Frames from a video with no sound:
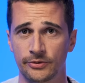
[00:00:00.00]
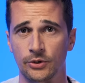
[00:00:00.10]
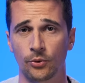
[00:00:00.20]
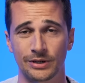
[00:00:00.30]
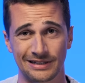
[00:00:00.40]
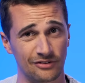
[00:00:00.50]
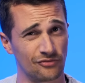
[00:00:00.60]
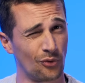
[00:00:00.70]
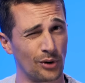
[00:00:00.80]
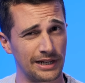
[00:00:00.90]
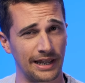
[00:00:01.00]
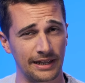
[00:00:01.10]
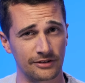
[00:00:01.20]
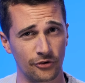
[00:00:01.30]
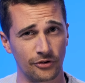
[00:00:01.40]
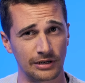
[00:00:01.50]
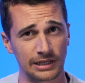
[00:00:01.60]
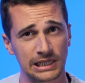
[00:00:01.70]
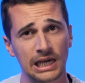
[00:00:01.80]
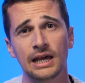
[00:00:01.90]
recorded in 4K
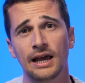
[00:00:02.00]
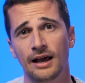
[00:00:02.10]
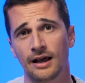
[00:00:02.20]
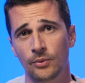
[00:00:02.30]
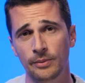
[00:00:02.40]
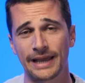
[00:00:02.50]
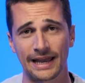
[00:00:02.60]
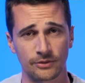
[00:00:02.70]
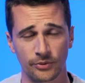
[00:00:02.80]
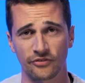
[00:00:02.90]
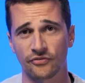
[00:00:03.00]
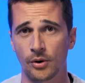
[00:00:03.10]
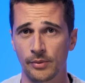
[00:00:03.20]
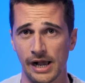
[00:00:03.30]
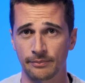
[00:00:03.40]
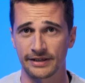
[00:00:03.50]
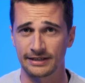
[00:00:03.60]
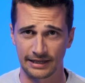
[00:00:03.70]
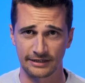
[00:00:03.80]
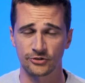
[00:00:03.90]
internally, will be added with a firmware
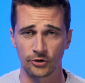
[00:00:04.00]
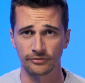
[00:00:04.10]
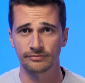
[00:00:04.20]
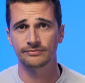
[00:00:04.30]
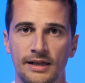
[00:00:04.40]
update later on.